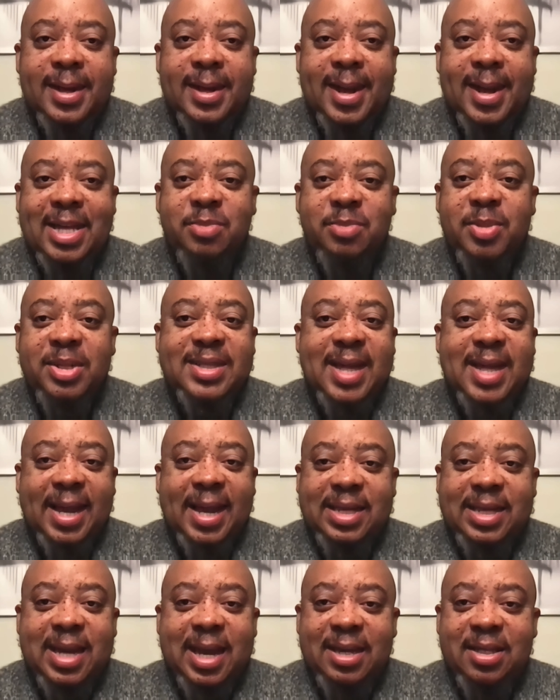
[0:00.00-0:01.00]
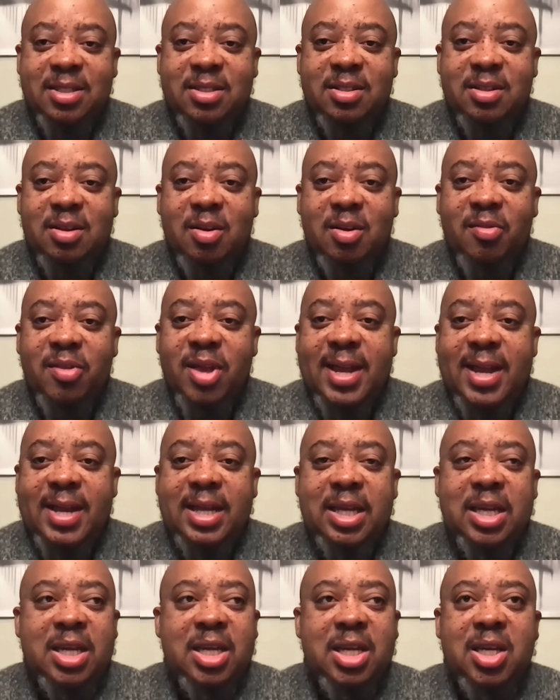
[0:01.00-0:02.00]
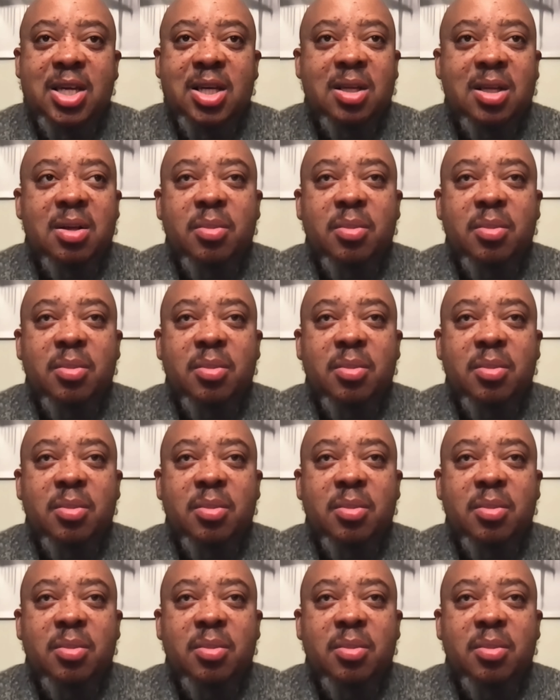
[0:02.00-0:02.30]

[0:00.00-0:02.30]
has been sanitized of any